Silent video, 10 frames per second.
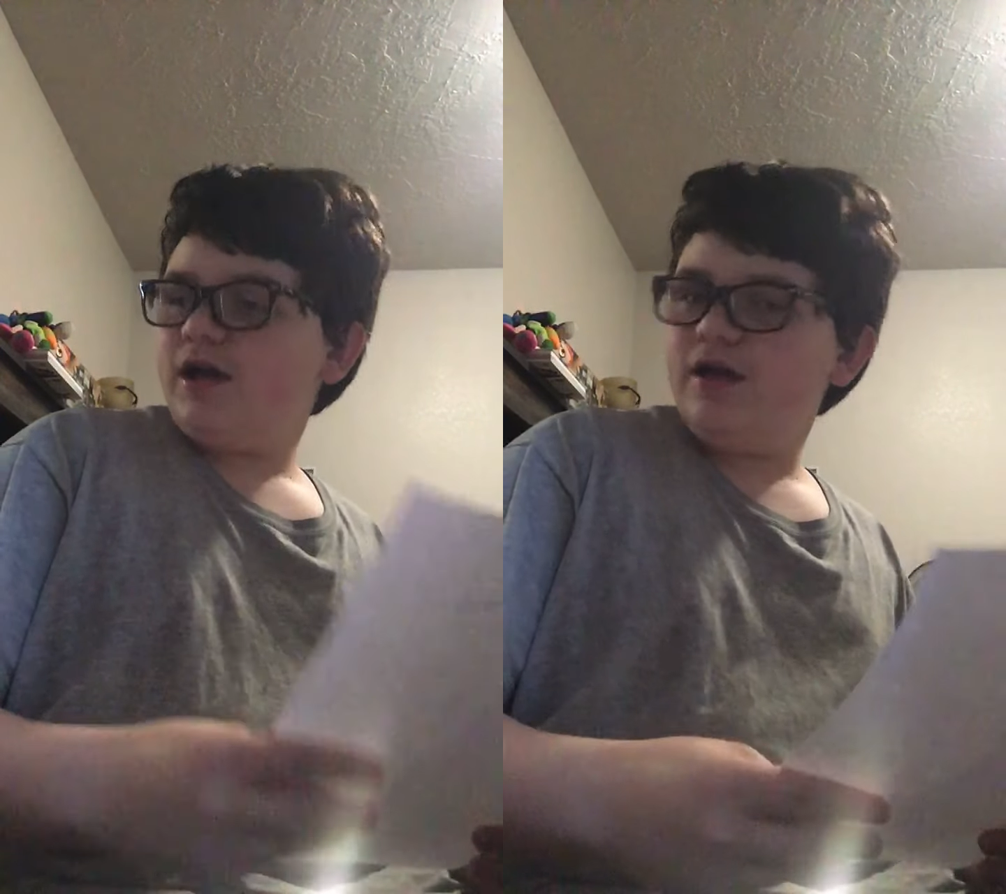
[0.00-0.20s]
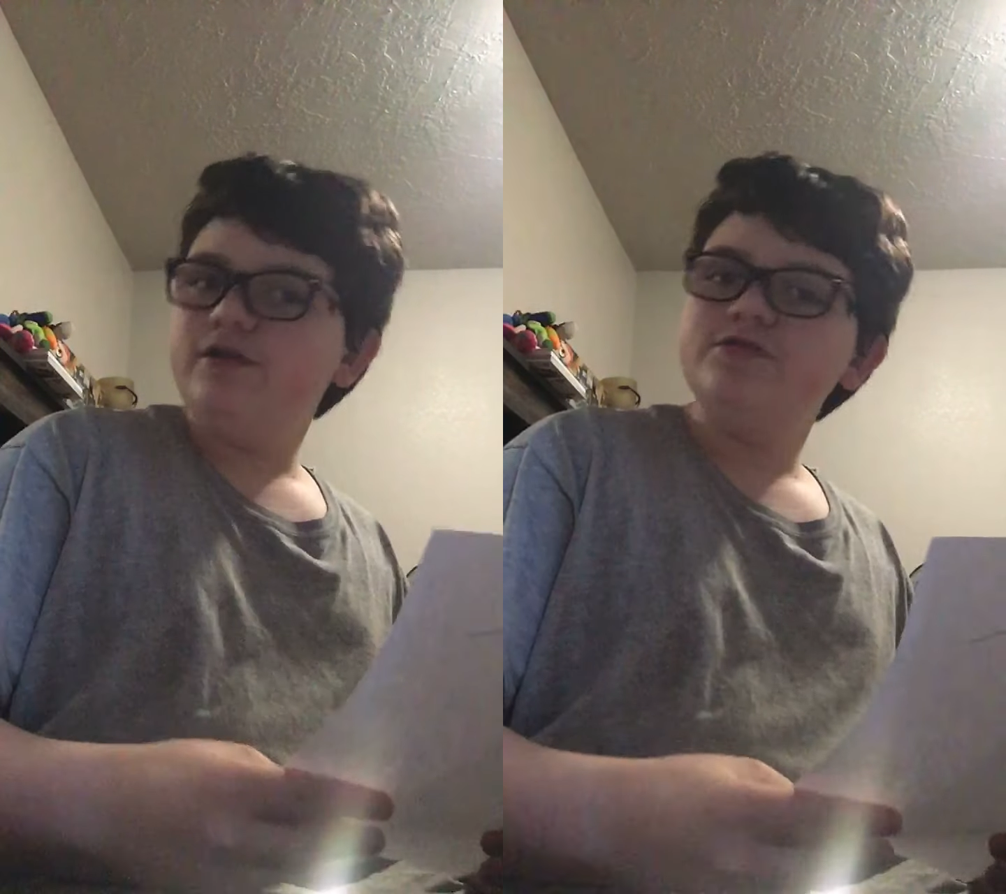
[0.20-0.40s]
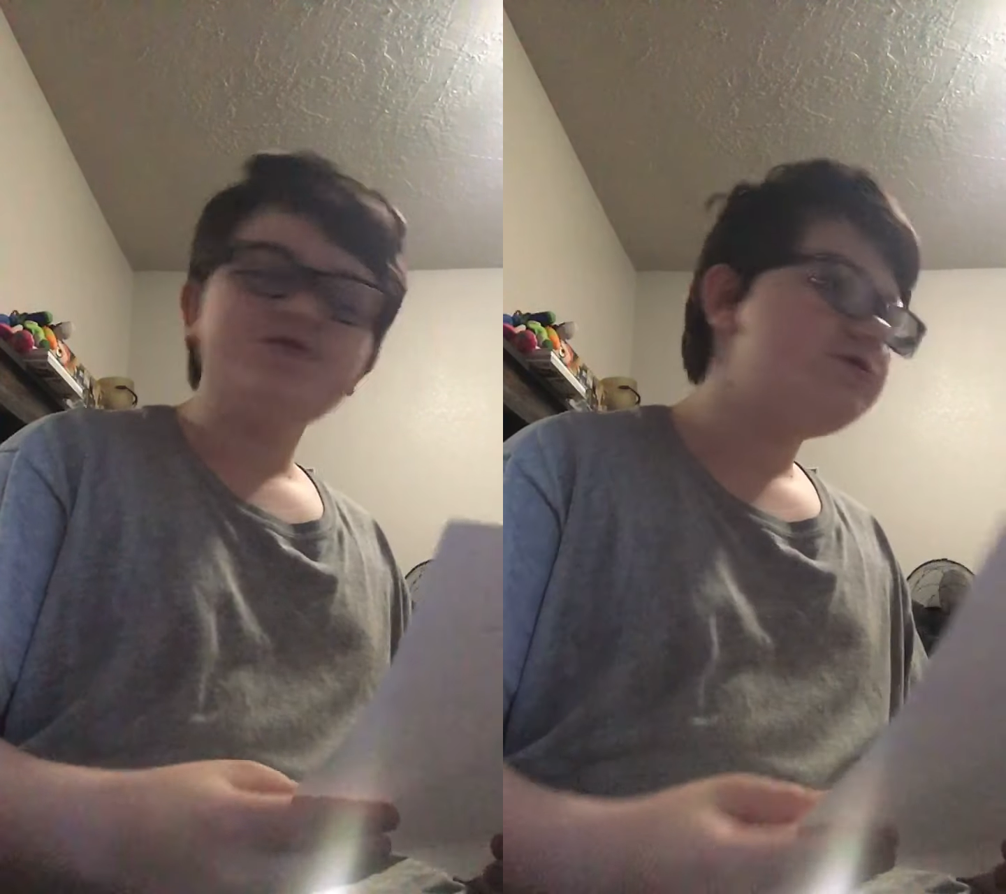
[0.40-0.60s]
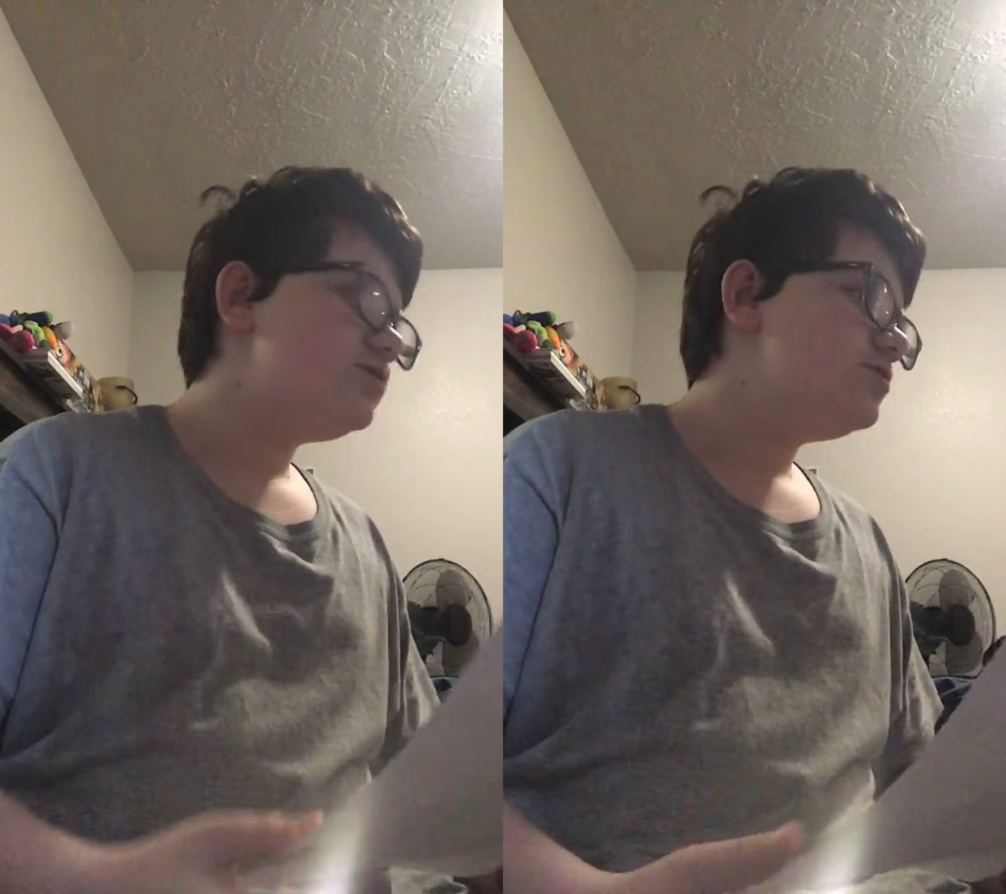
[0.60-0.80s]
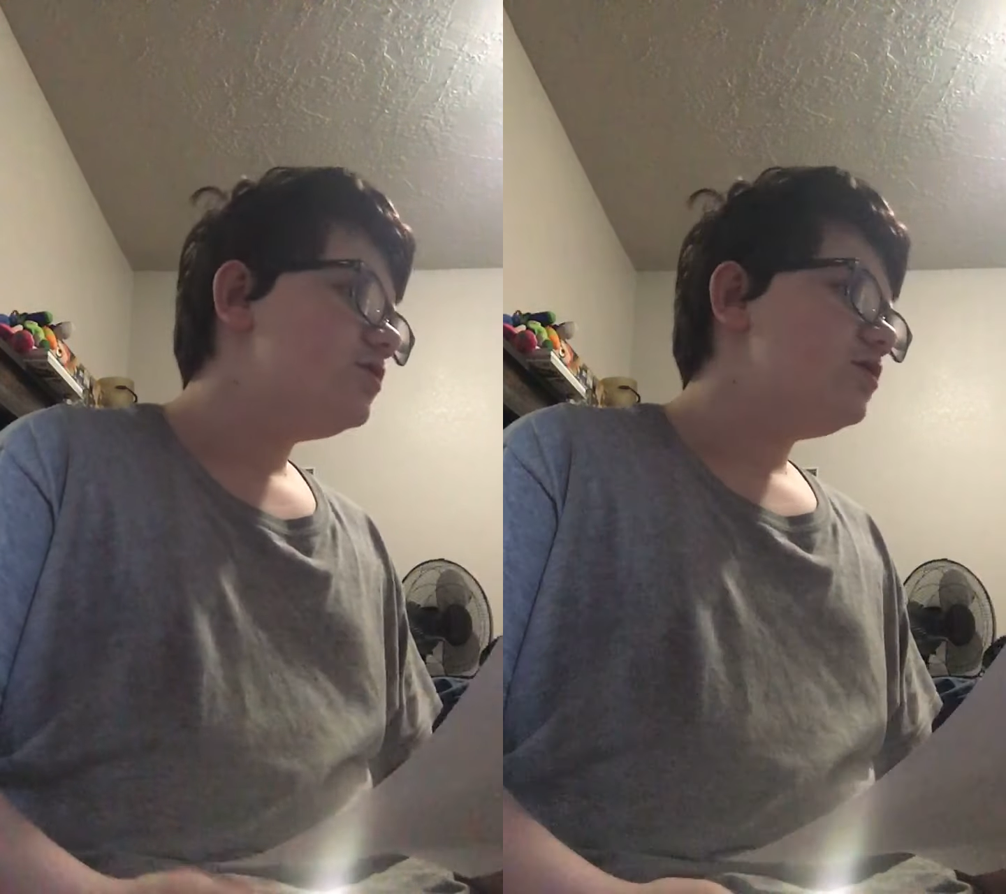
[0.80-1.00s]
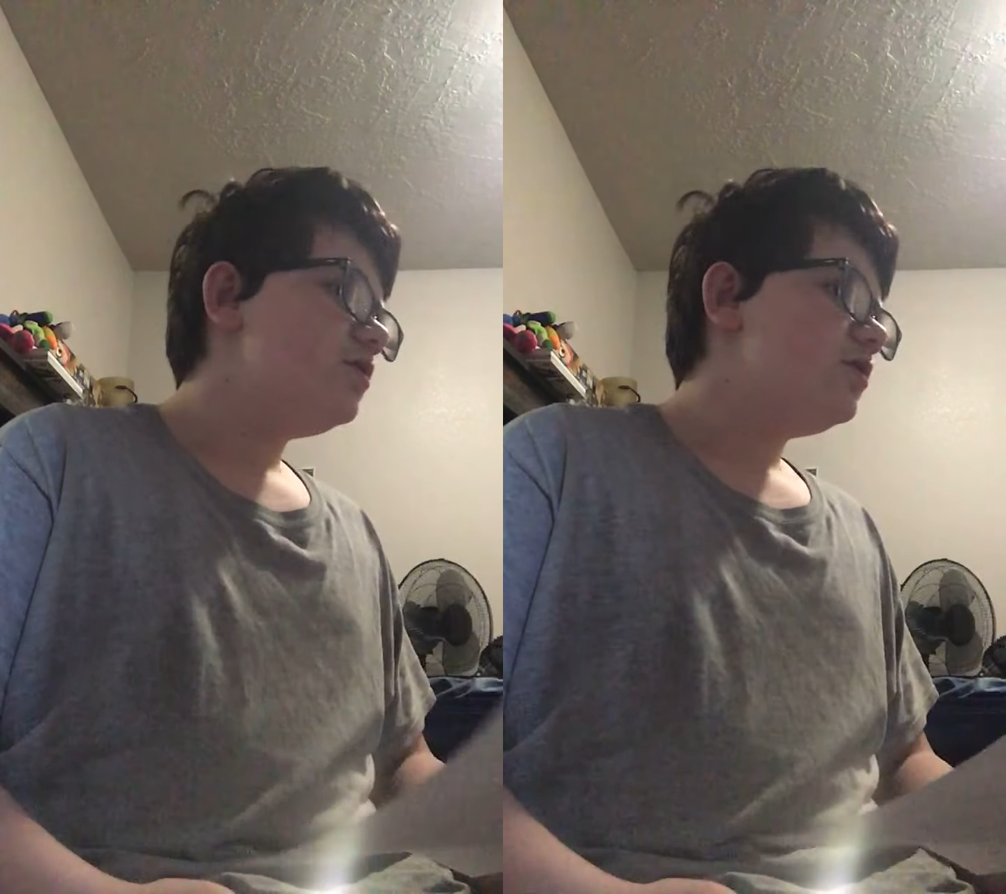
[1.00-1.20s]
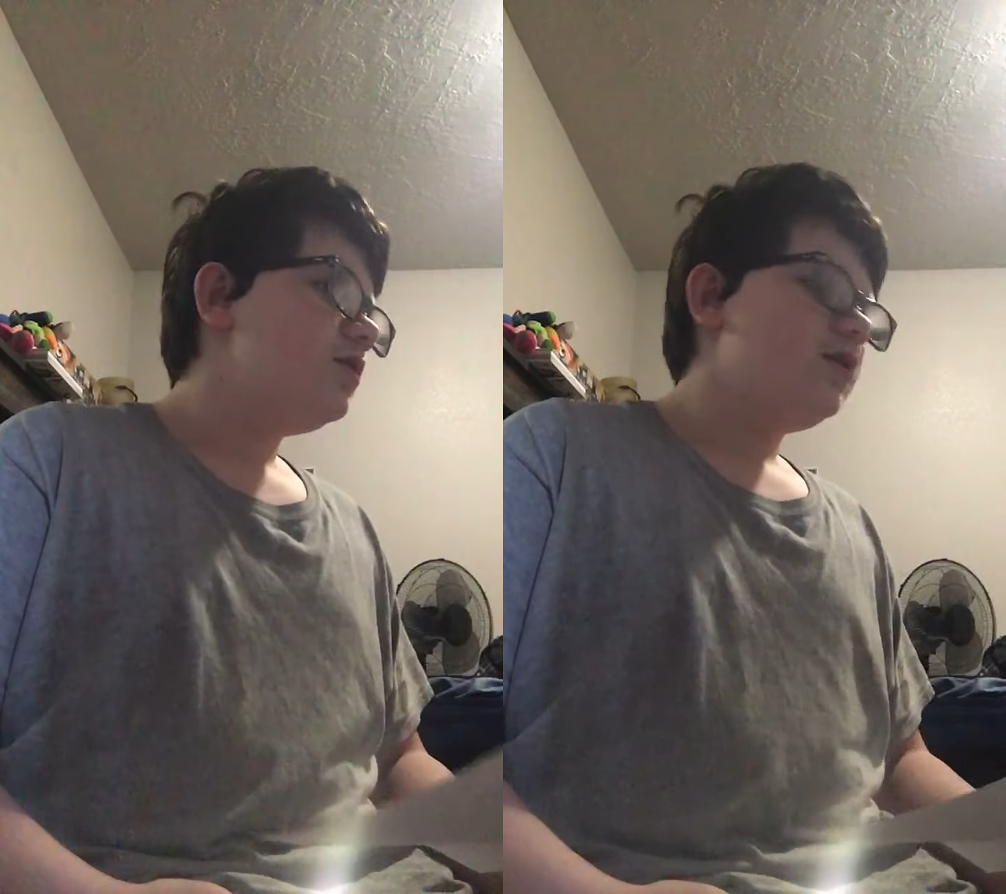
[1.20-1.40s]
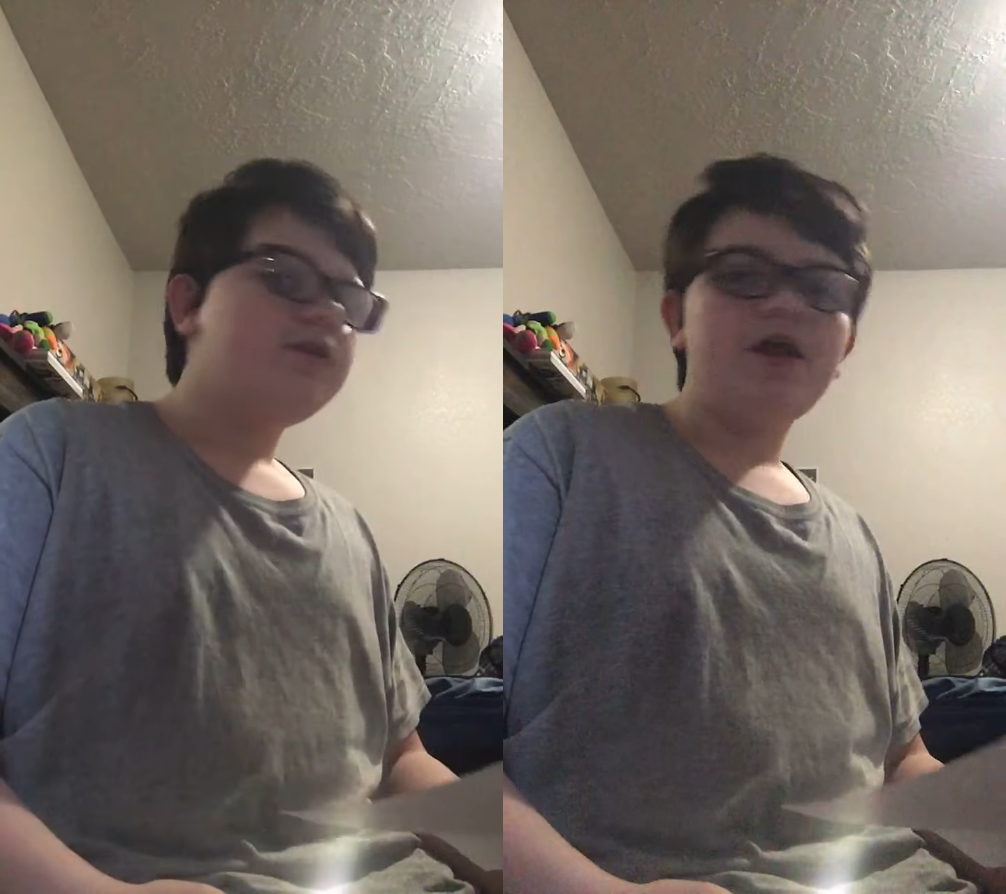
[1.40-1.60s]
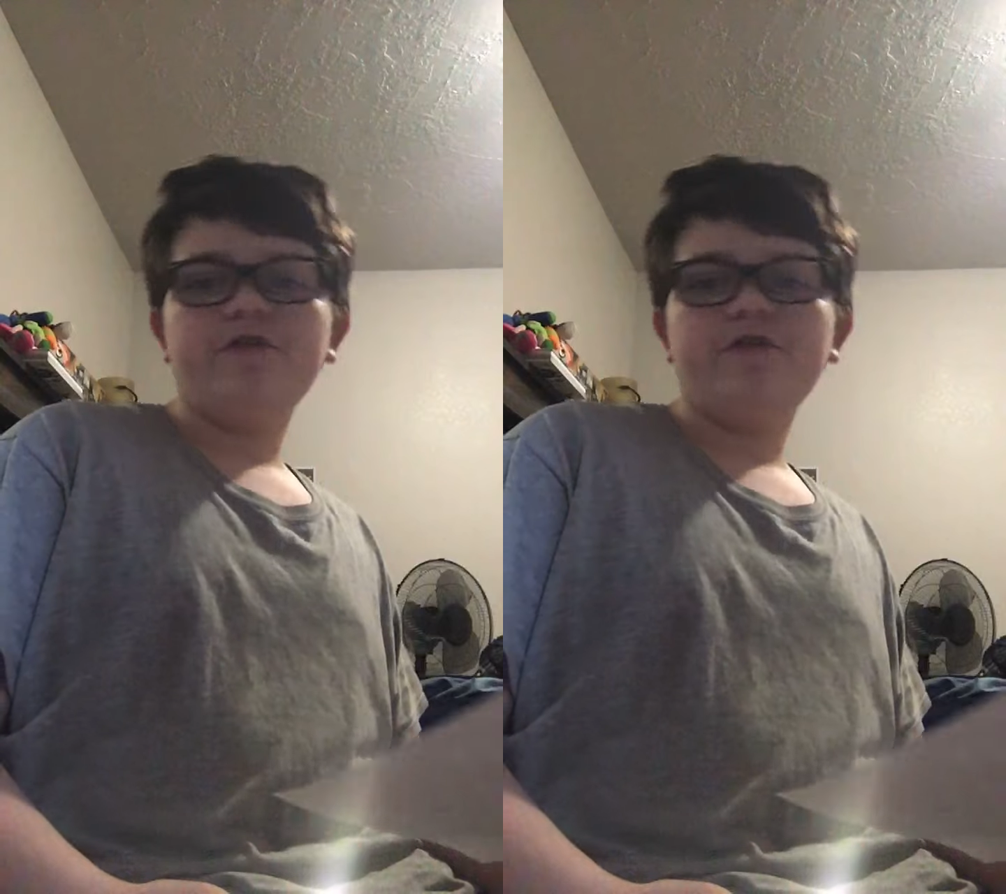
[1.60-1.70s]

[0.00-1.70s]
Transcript: And now